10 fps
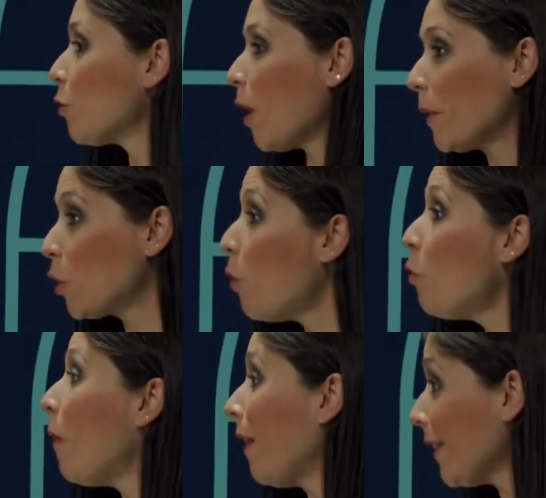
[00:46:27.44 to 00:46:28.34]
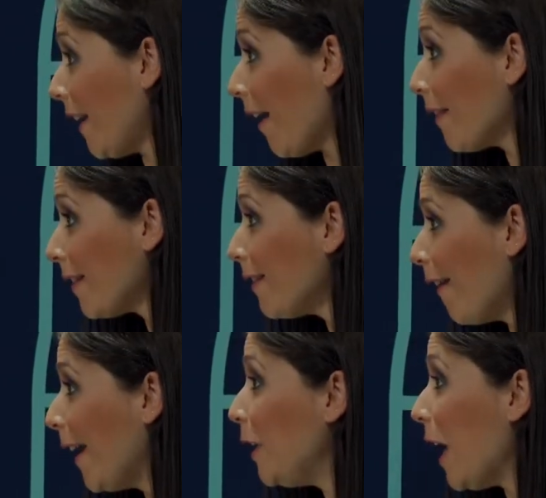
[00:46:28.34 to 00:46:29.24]
Play should never
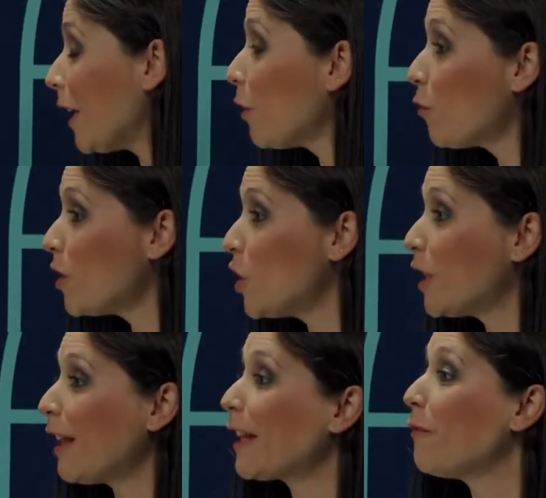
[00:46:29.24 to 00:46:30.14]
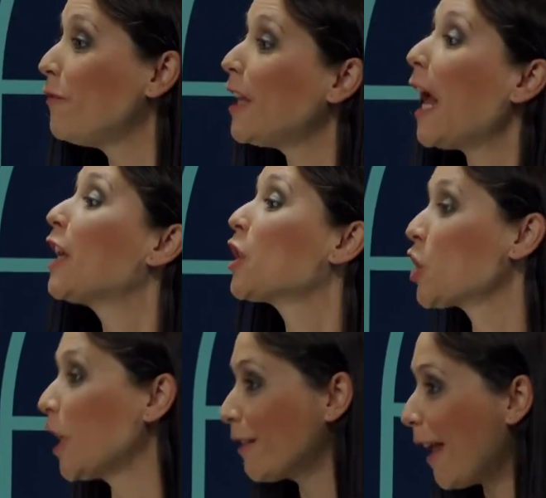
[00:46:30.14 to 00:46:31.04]
end, and technology should be an
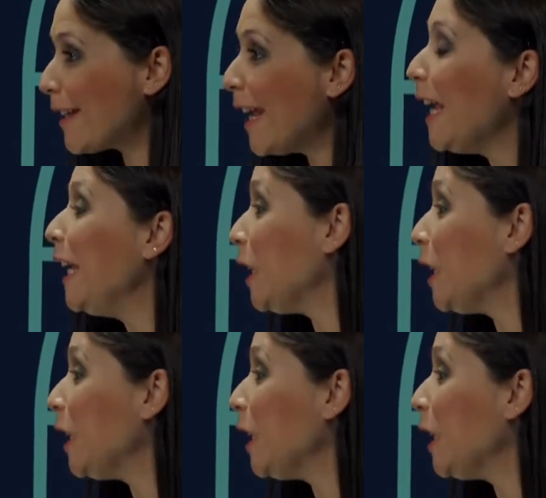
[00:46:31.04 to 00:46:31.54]
ally,